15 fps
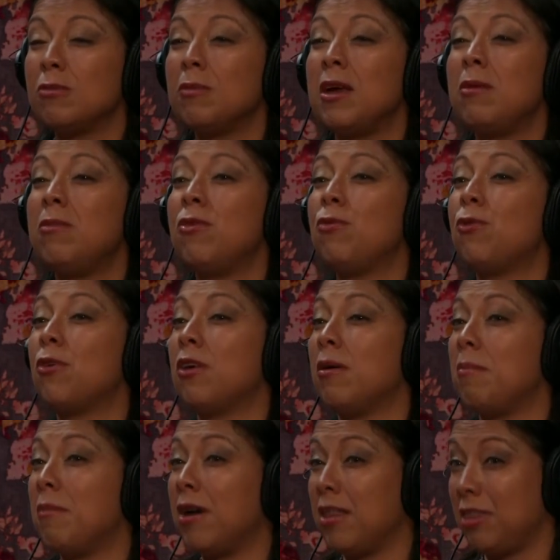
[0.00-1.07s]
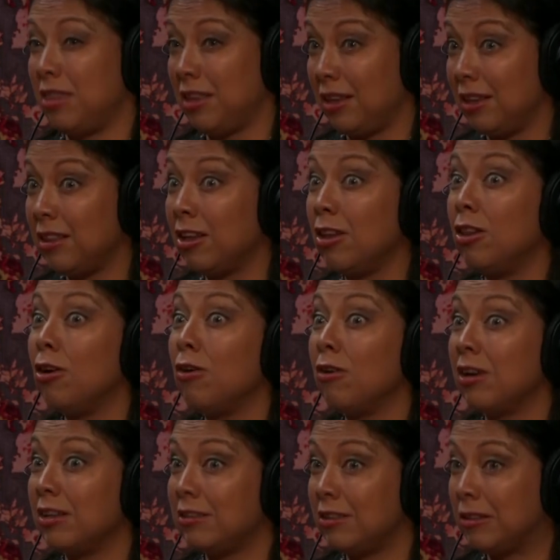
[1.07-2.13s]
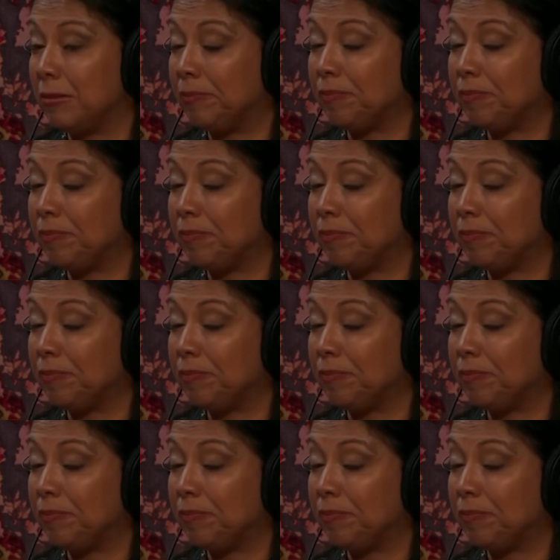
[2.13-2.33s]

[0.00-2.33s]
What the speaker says: maybe for a month, the longest.